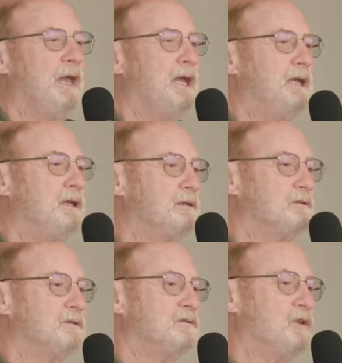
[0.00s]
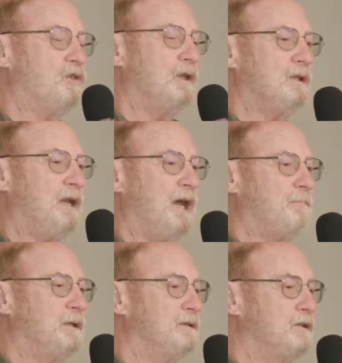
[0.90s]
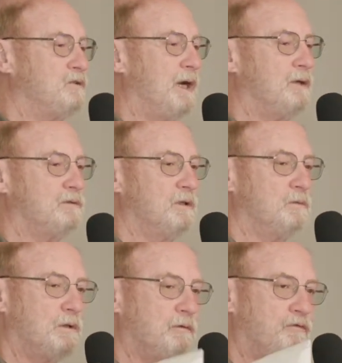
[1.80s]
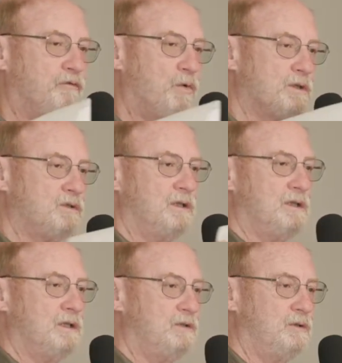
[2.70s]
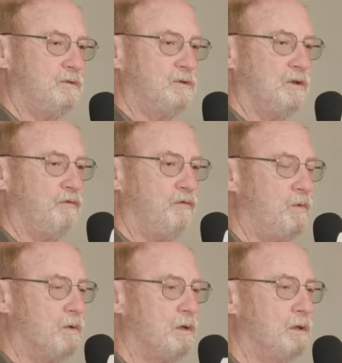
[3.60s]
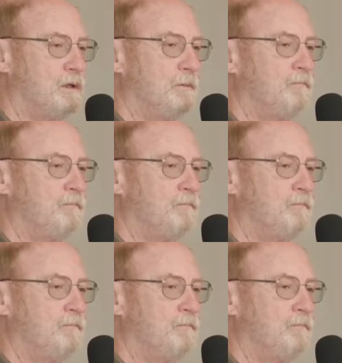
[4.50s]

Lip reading: And the thing that happened in the drought that really forced the issue to the fore